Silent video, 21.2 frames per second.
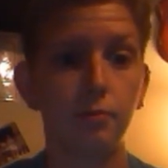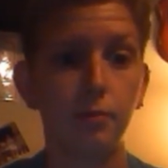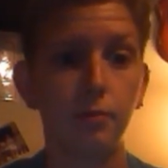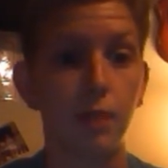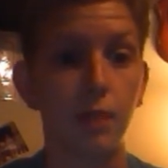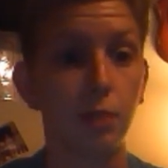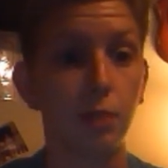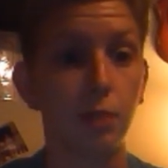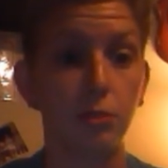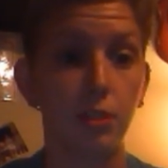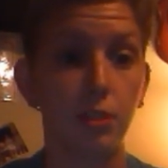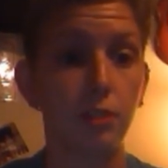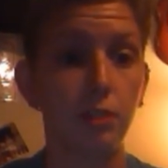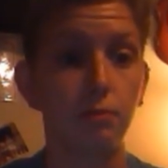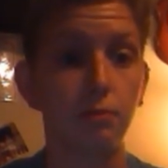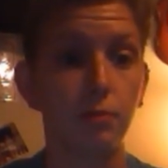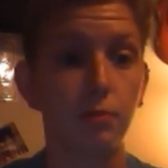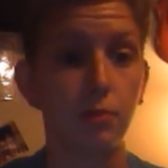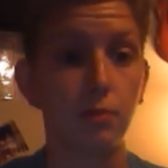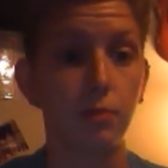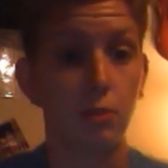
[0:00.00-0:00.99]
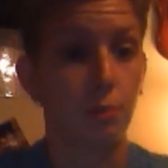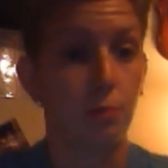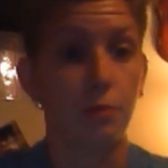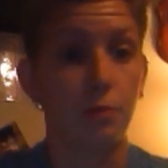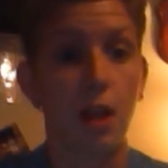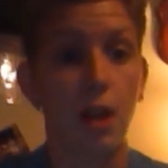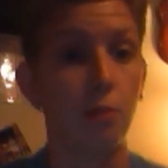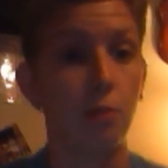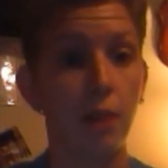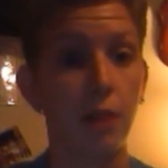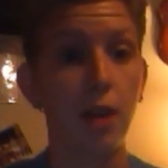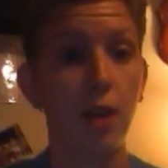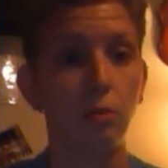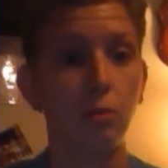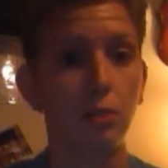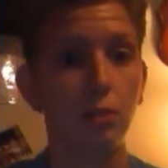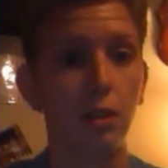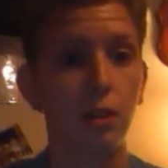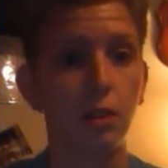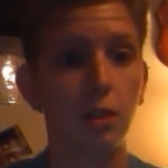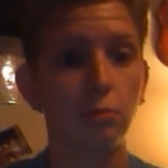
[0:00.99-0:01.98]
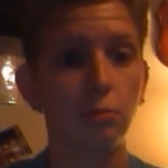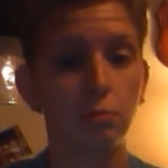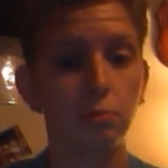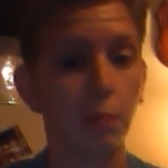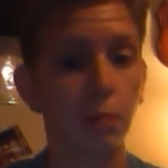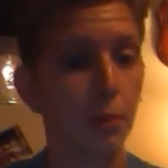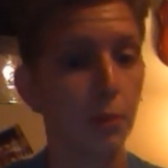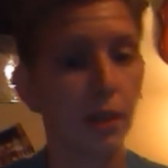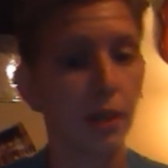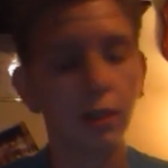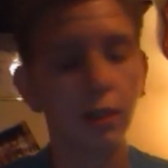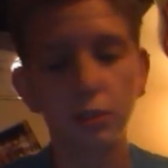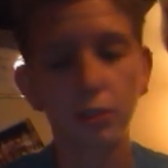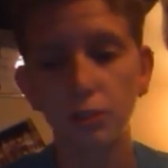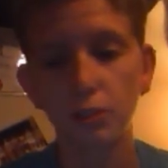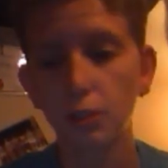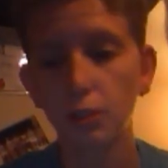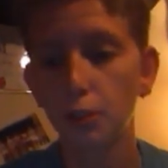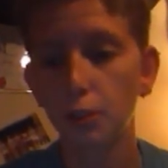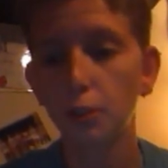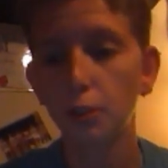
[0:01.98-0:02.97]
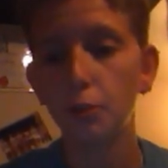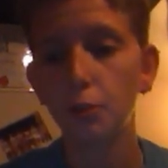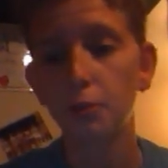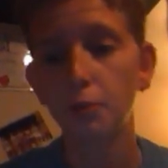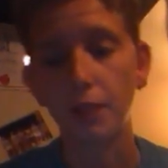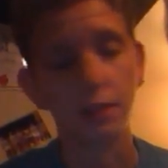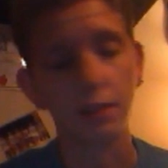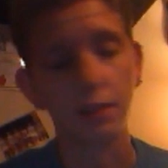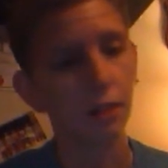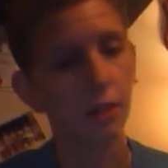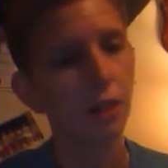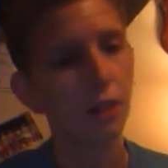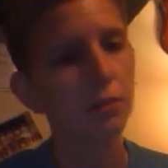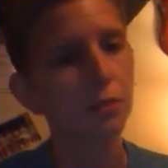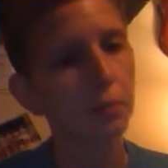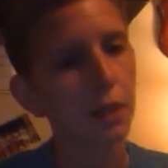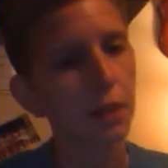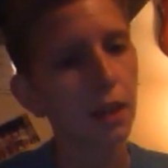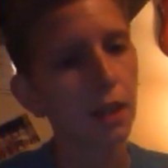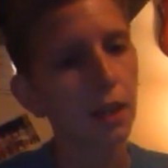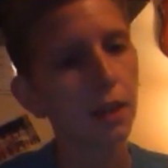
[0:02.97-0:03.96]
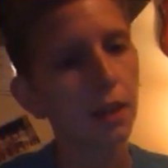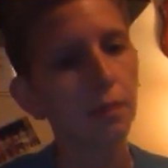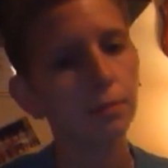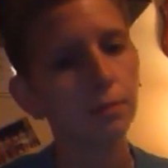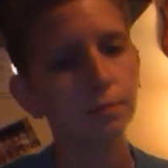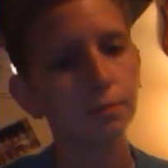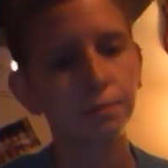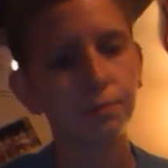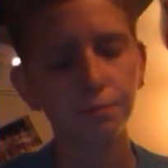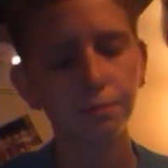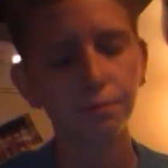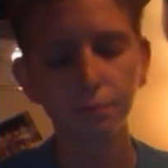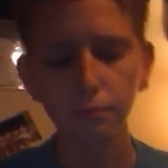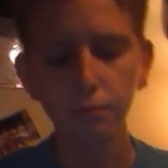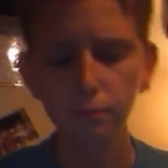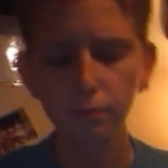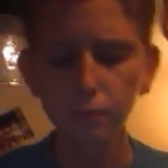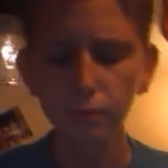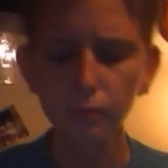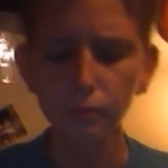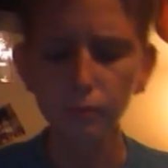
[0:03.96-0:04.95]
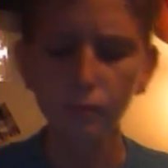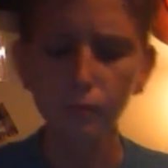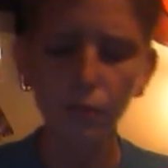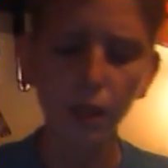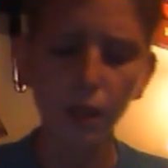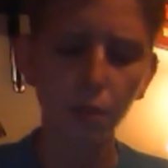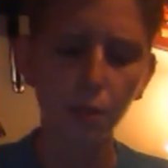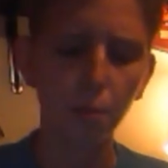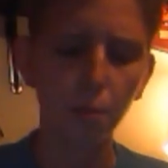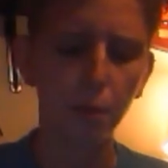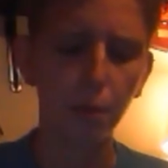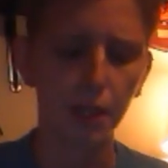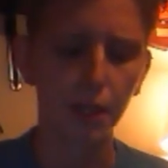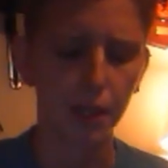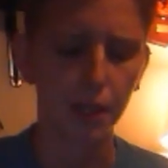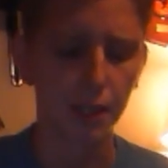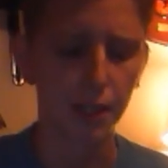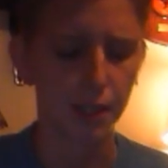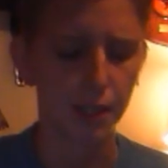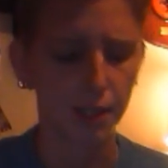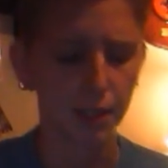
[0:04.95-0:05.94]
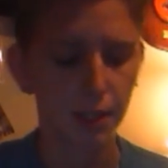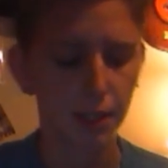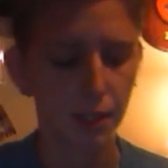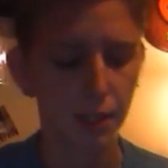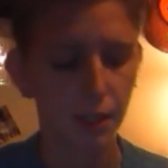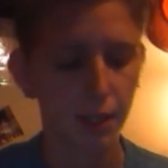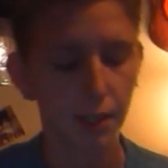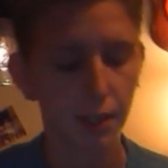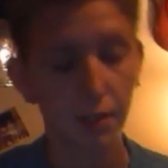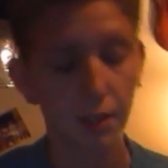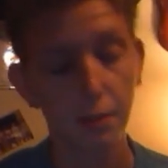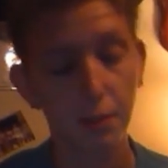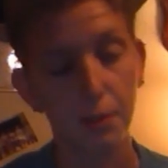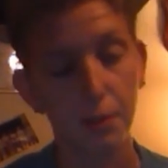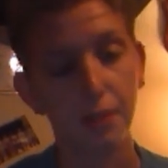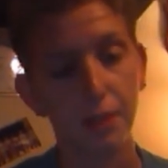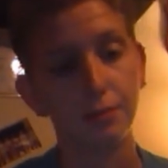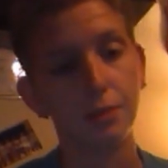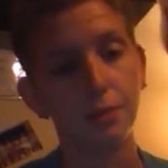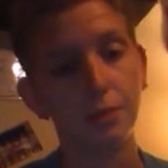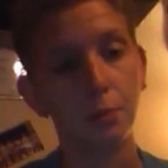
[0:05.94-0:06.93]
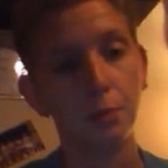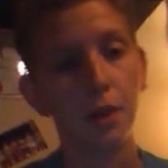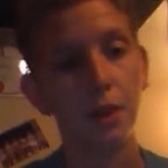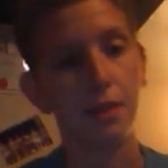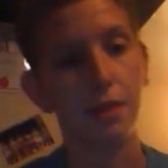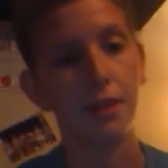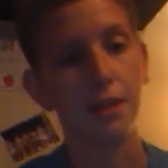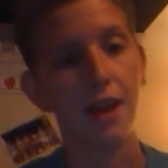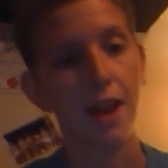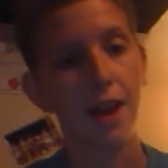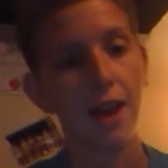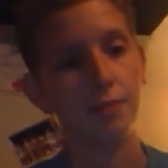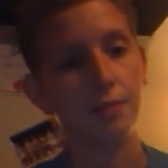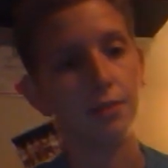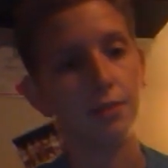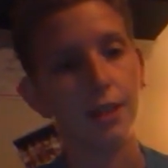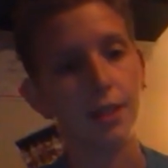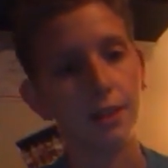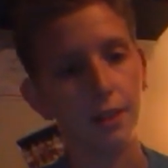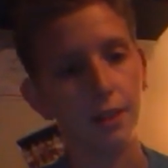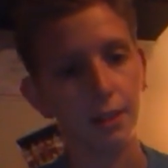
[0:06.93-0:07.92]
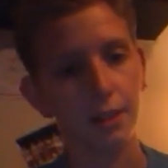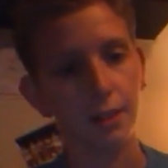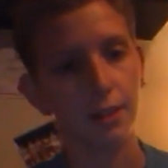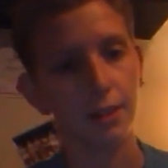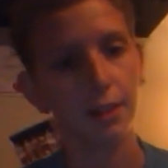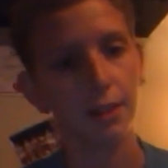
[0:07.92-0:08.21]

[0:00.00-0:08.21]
That was it. I'm out, you know. My parents knew, they loved me, but about a month and a half later,